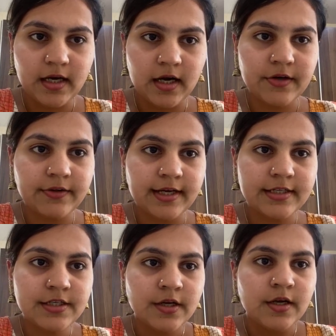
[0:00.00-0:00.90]
are
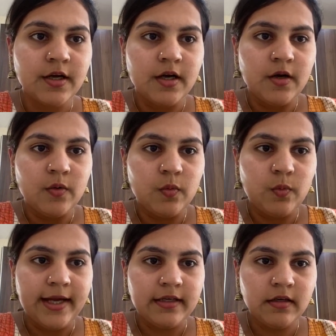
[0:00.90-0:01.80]
that
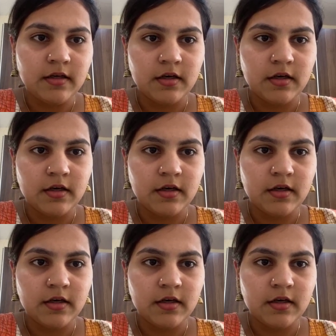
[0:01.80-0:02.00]
when